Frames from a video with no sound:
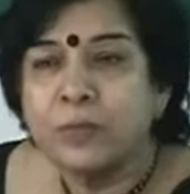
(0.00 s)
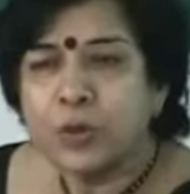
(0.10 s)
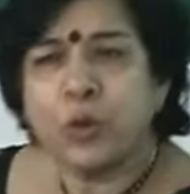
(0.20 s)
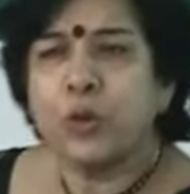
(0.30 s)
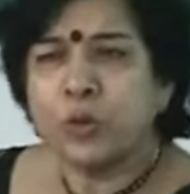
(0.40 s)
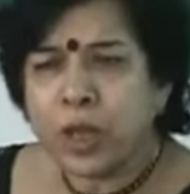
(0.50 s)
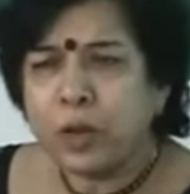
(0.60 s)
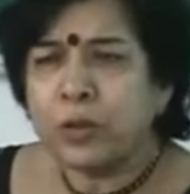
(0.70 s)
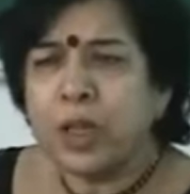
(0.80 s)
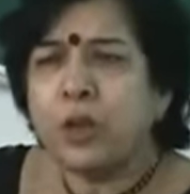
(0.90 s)
So, you
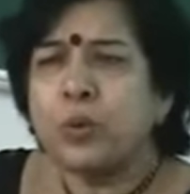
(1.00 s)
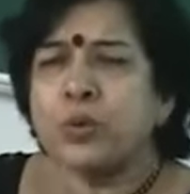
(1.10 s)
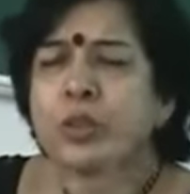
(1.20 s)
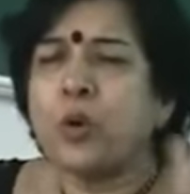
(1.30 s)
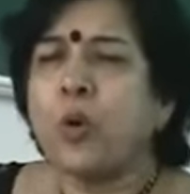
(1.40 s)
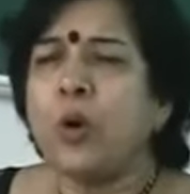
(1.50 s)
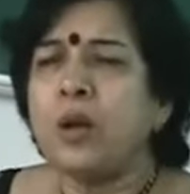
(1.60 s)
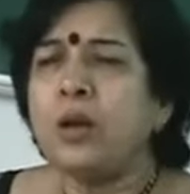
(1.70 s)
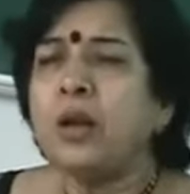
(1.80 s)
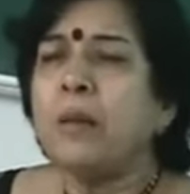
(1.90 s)
know, they, they use the
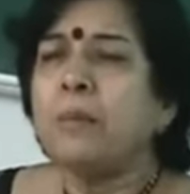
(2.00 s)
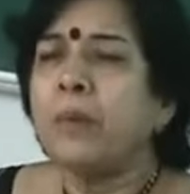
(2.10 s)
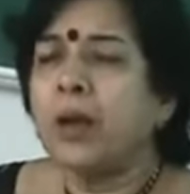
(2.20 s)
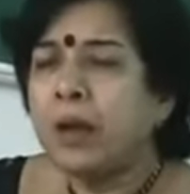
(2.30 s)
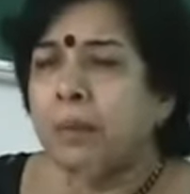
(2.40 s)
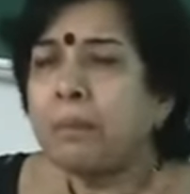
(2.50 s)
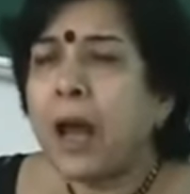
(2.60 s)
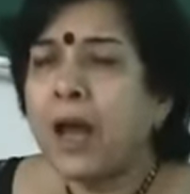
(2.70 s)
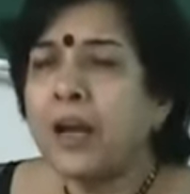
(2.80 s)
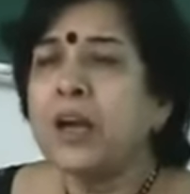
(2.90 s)
whole mm,
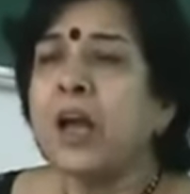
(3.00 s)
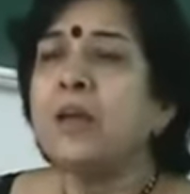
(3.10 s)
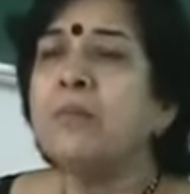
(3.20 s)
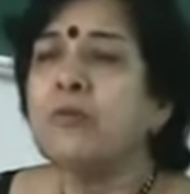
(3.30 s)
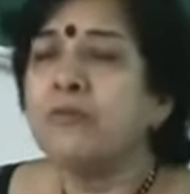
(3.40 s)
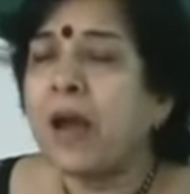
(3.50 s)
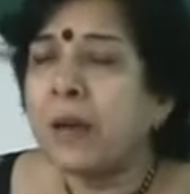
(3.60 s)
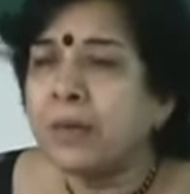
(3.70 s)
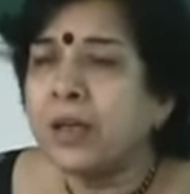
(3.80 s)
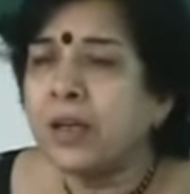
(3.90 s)
paradigm of
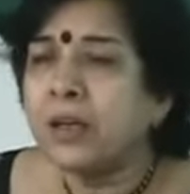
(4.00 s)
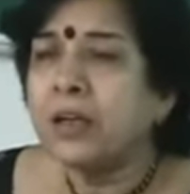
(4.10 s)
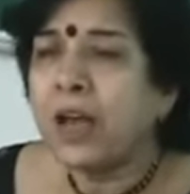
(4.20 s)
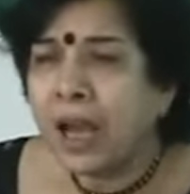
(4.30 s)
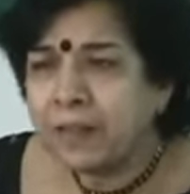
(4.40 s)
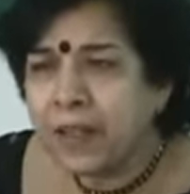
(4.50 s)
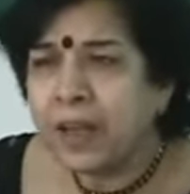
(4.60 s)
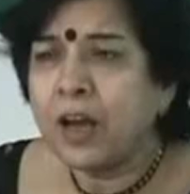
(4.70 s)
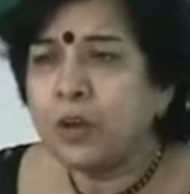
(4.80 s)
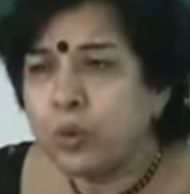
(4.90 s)
family and they
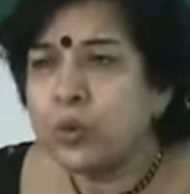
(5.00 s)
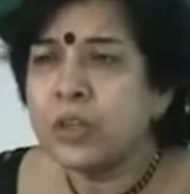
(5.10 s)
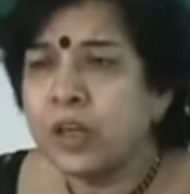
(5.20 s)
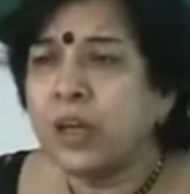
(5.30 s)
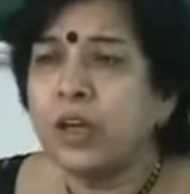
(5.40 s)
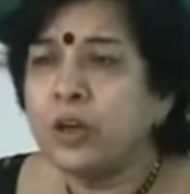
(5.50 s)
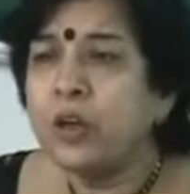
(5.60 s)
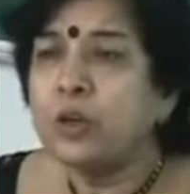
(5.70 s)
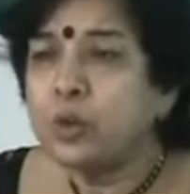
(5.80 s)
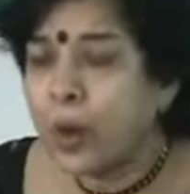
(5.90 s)
are using it
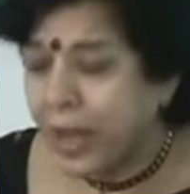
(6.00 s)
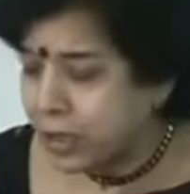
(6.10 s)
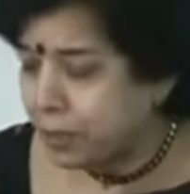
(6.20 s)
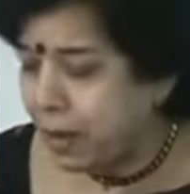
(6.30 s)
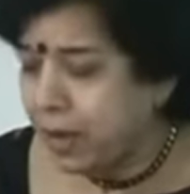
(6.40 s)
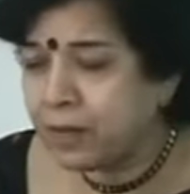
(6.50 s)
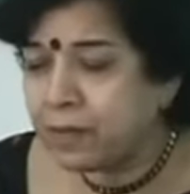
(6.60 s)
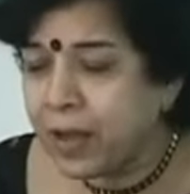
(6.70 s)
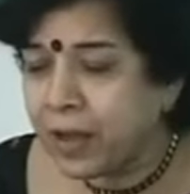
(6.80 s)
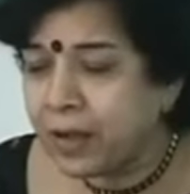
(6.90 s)
to explain
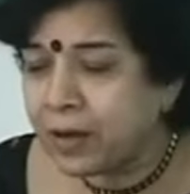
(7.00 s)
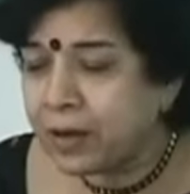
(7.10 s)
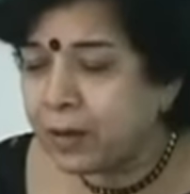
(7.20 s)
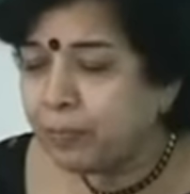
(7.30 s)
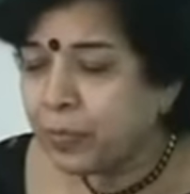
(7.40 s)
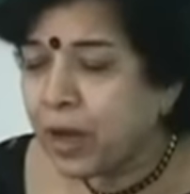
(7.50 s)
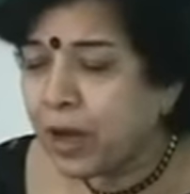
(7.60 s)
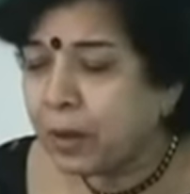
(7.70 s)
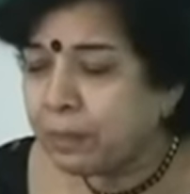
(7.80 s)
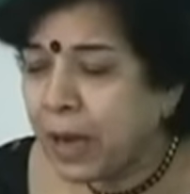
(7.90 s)
their uh,
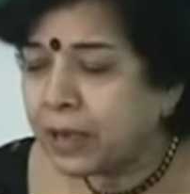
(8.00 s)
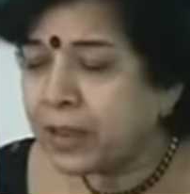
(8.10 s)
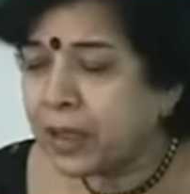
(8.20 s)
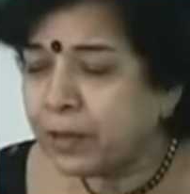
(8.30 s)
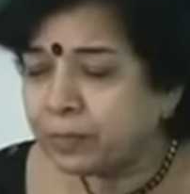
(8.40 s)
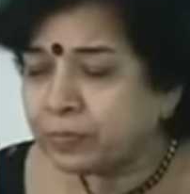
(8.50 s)
uh, bhakti